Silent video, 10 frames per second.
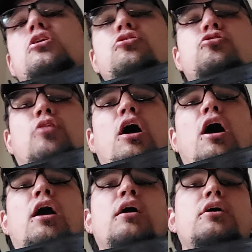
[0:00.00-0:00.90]
You
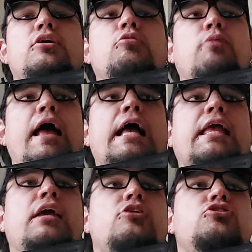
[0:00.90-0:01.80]
draw, you
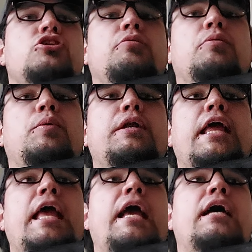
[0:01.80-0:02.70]
rack it, you shoot it with one
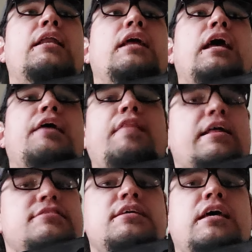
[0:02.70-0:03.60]
hand, and
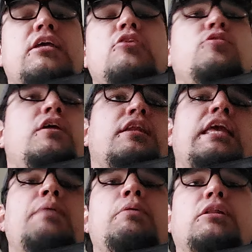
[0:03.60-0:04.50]
that's it. You didn't
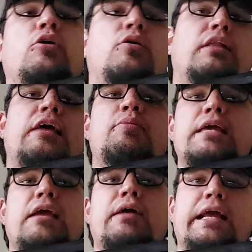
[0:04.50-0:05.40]
keep it loaded like we
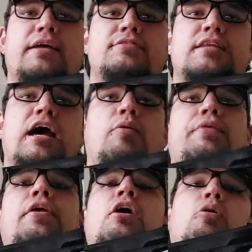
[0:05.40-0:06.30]
carry guns now
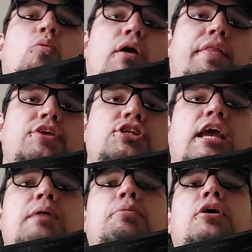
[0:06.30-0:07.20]
with one in the
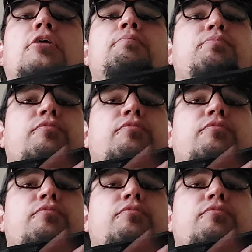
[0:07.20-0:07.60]
chamber,